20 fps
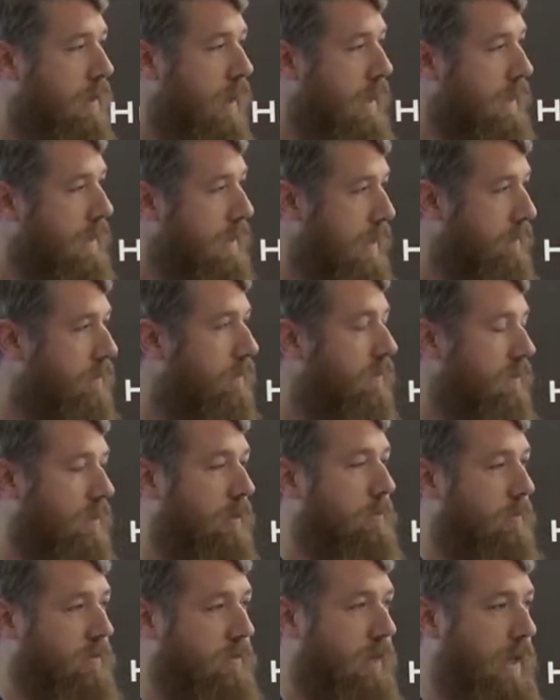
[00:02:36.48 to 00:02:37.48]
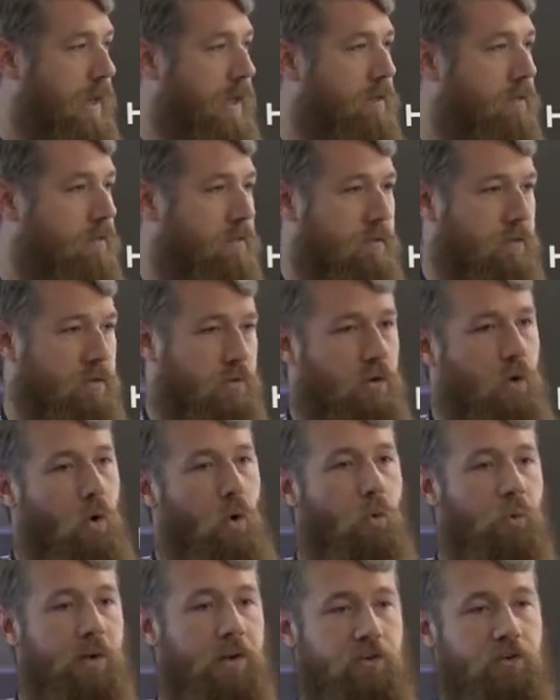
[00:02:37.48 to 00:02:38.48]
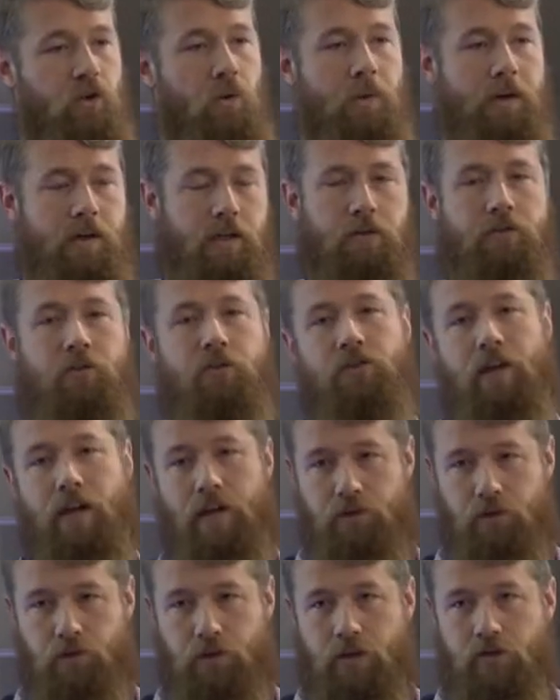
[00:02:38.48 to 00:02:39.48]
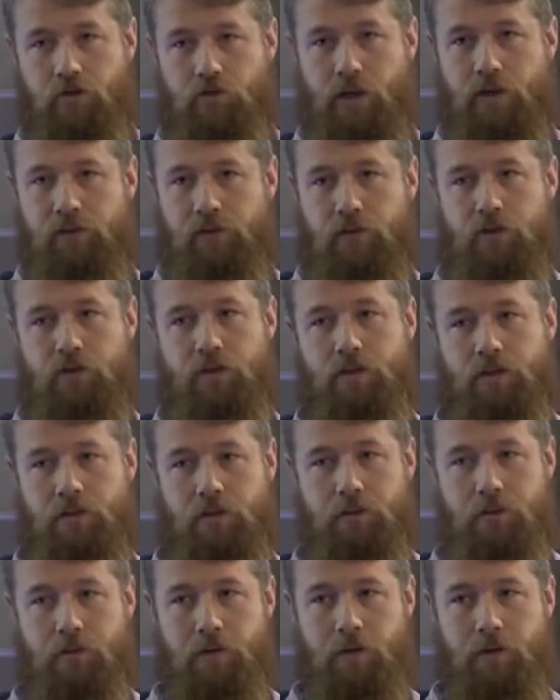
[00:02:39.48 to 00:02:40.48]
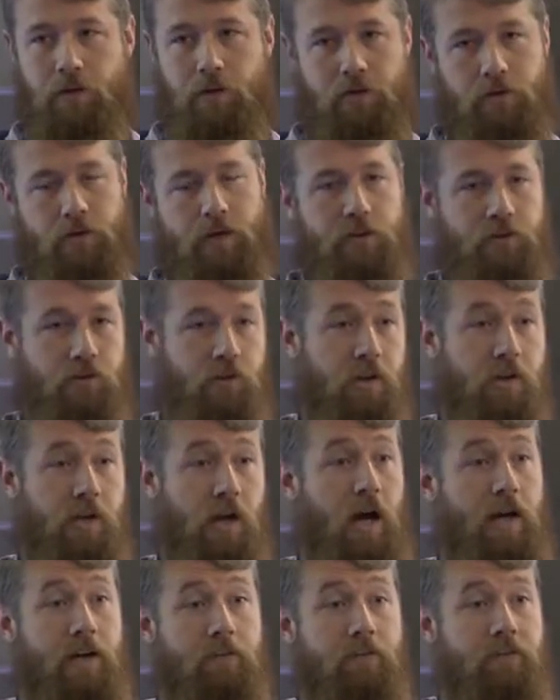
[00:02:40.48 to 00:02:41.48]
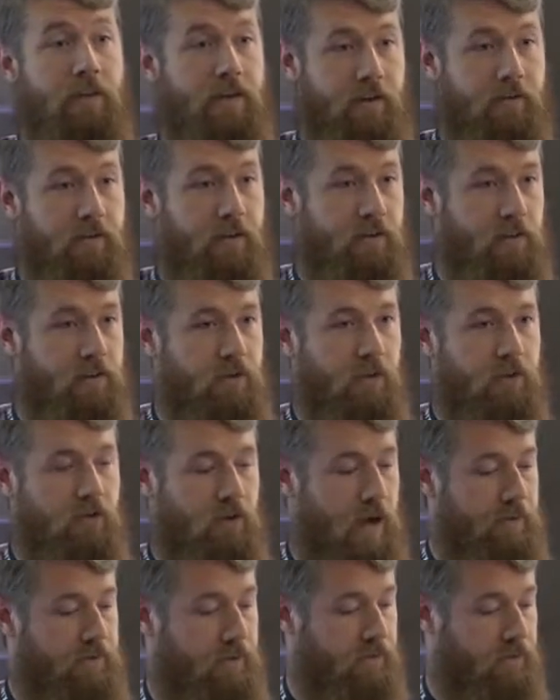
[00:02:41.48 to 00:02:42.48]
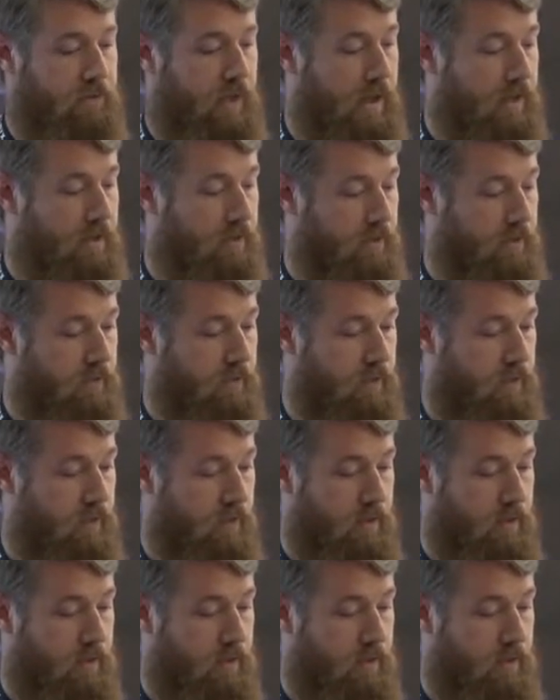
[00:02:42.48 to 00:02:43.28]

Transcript: and given some state, there are only so many other states you can transition to, right? So you can kind of think of this as a graph of states.